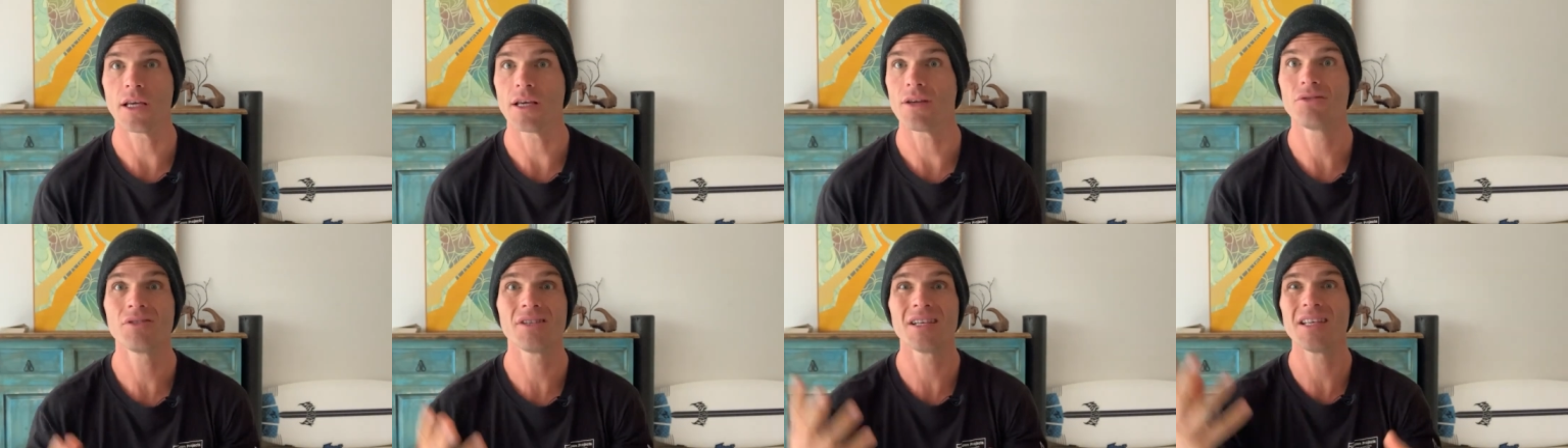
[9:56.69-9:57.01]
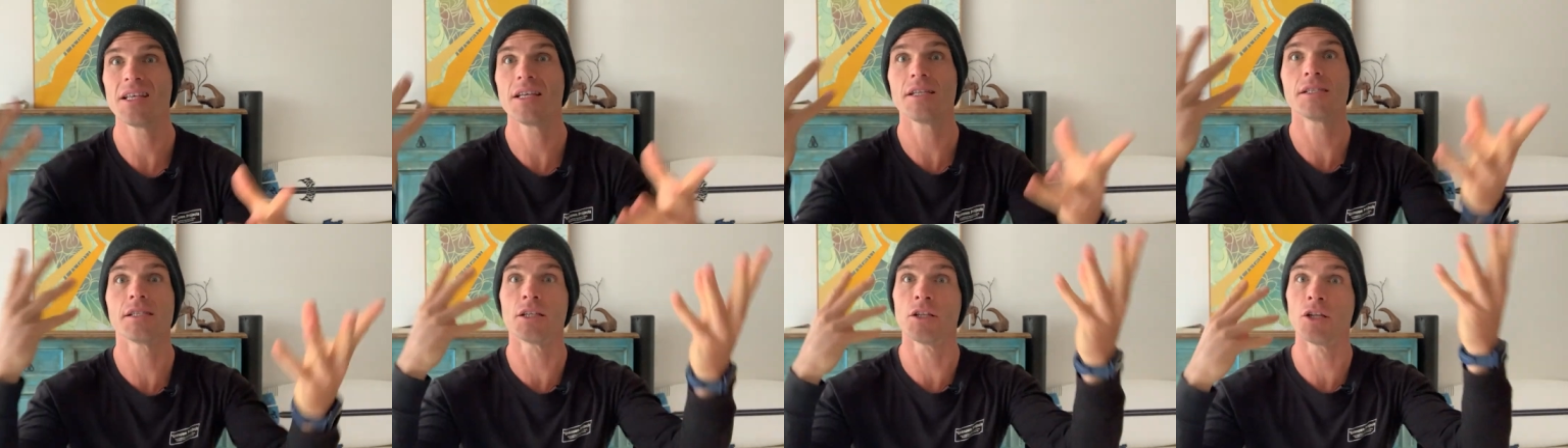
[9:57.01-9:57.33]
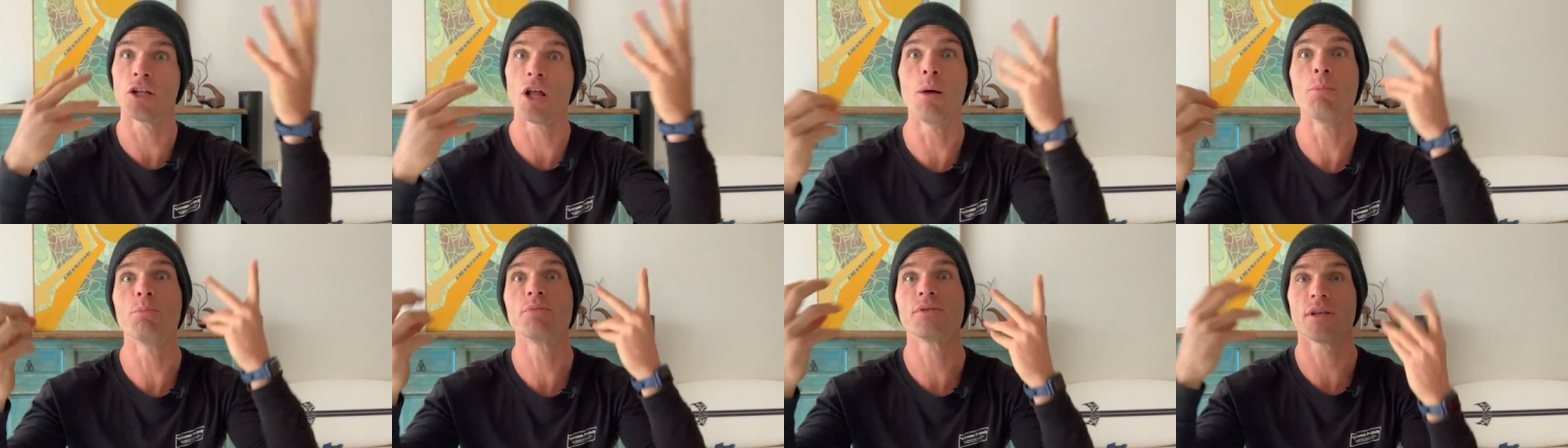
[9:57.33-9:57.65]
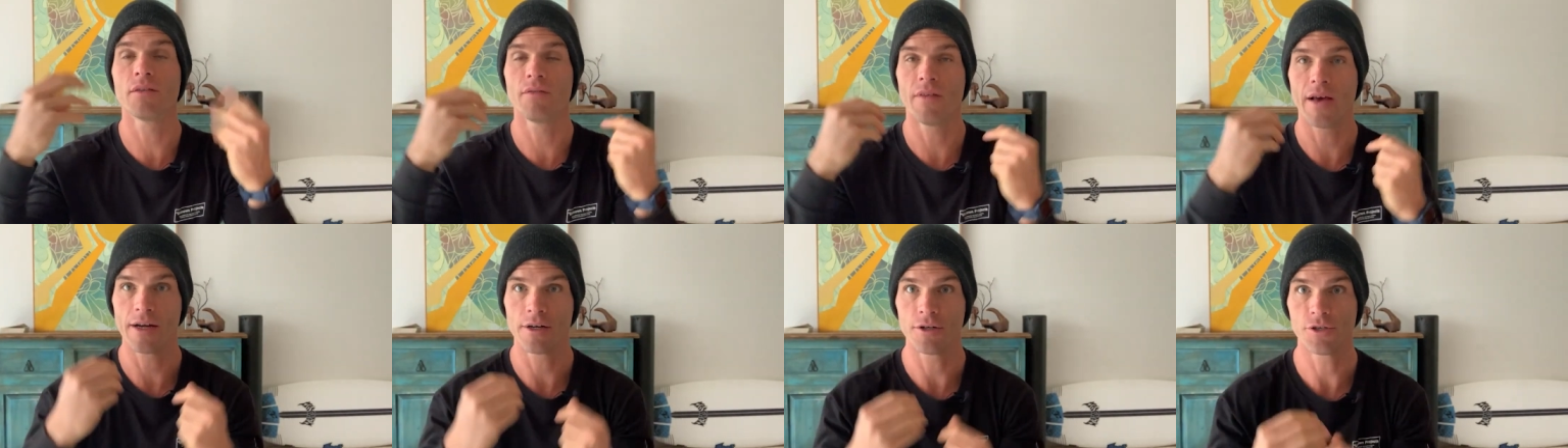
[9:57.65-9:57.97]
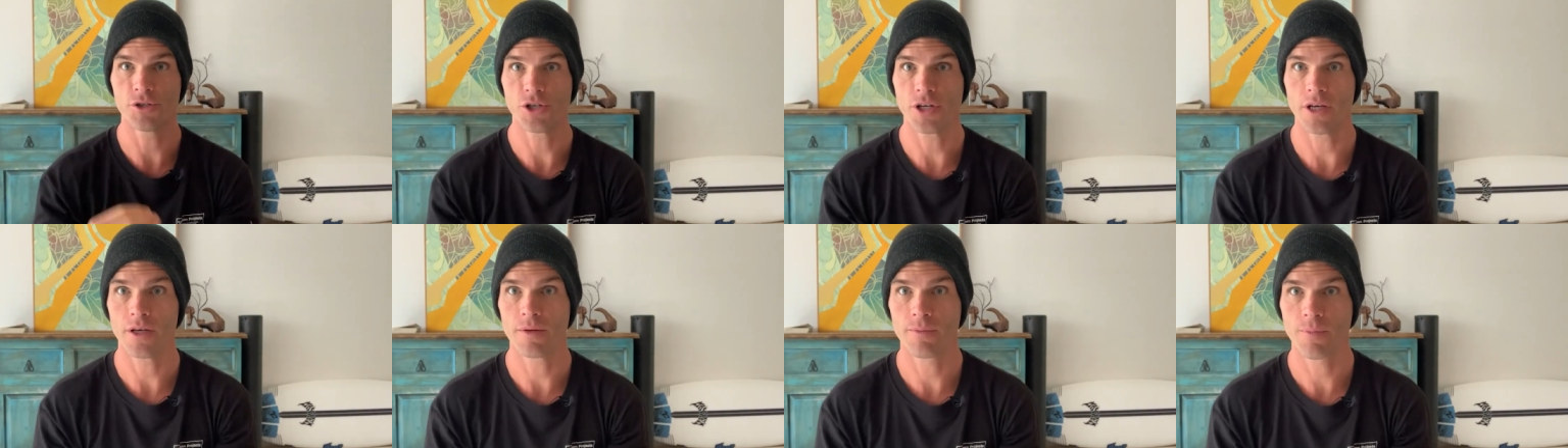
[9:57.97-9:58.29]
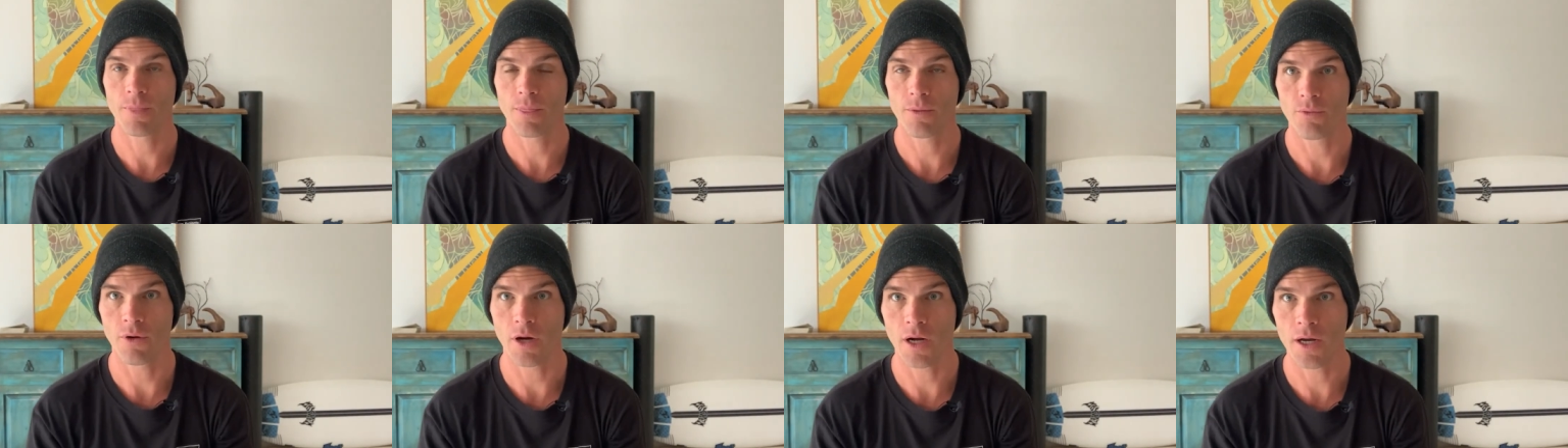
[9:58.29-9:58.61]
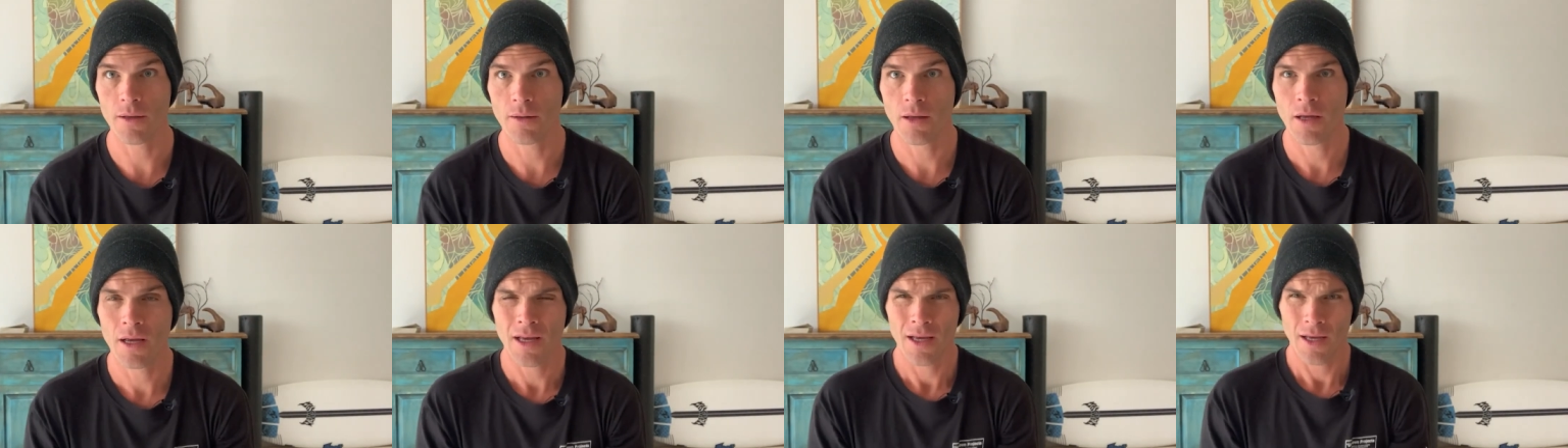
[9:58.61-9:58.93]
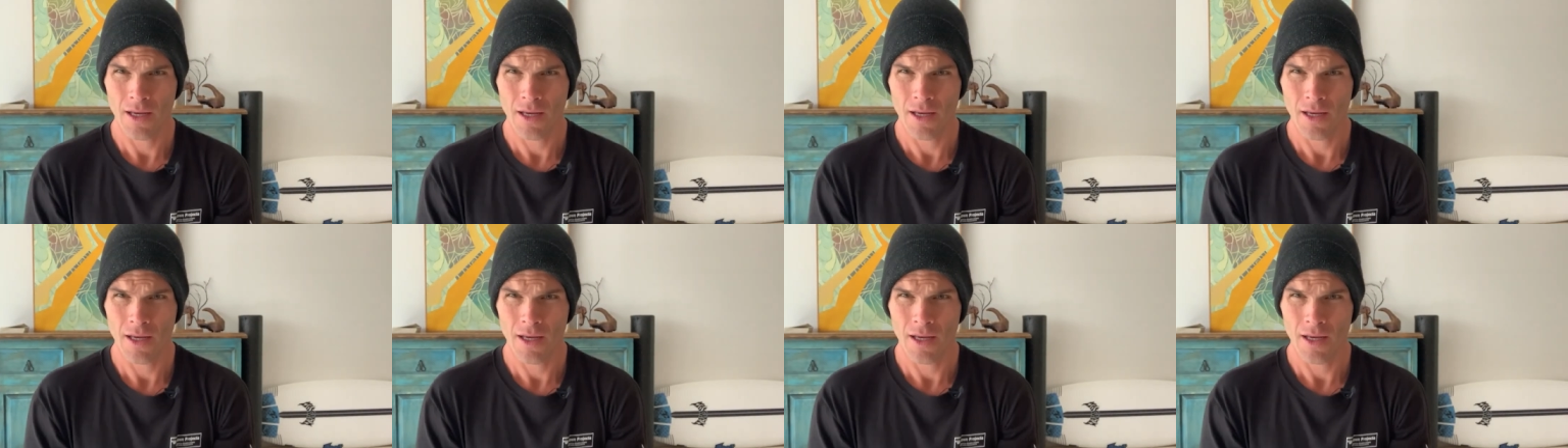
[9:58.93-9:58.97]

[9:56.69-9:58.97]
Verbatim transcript: you see these lumps of energy. right?